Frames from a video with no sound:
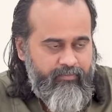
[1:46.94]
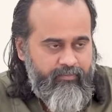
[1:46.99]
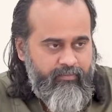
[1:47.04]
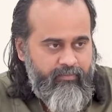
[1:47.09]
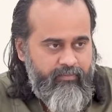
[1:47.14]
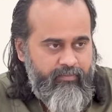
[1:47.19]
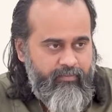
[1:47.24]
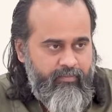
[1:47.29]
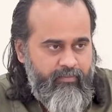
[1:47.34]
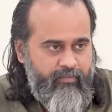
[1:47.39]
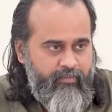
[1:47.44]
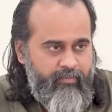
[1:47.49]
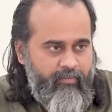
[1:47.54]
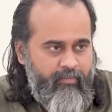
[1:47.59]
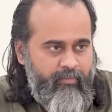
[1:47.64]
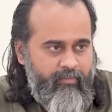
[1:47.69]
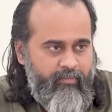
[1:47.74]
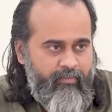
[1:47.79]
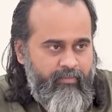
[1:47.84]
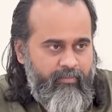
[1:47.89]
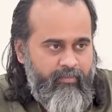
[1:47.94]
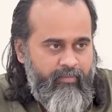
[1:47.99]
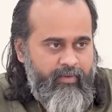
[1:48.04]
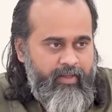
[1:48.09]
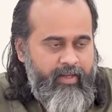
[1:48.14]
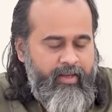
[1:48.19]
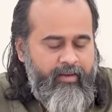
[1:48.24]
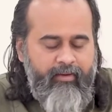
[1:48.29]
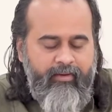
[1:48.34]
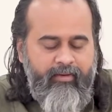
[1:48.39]

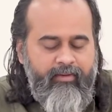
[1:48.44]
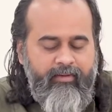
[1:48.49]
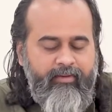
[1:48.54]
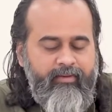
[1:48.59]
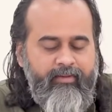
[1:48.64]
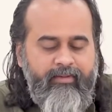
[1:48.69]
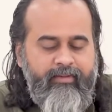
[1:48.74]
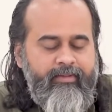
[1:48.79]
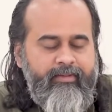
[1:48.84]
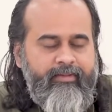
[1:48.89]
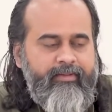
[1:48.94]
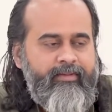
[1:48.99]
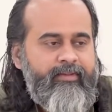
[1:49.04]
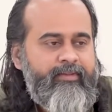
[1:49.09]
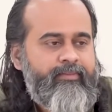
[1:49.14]
(no one is talking)